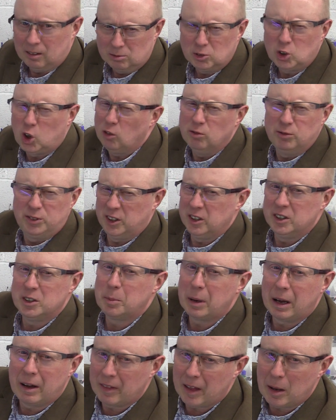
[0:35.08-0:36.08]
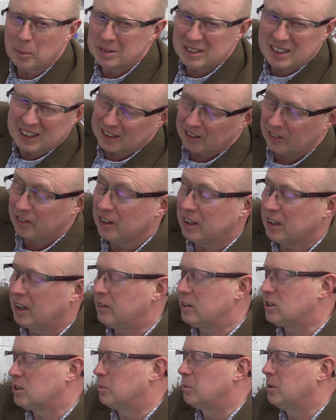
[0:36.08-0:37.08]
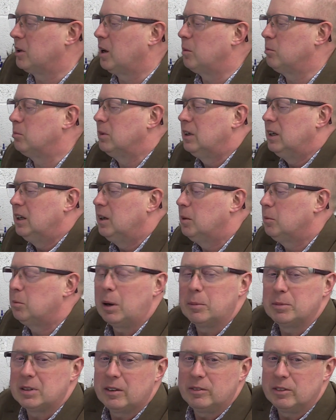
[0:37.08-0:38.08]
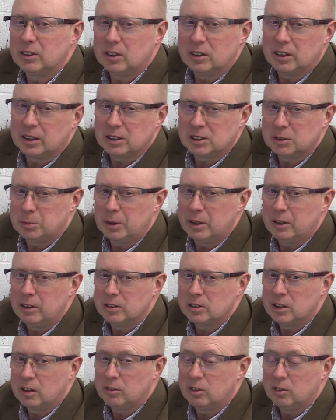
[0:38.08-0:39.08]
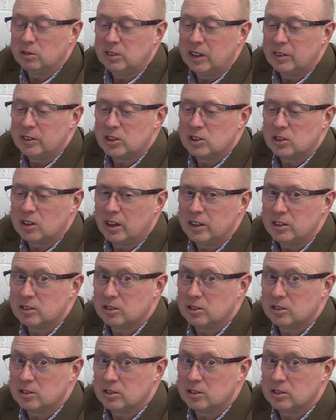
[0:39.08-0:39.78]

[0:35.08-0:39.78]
confident about that particular thing. If it's something I'm perhaps haven't got experience of or never tried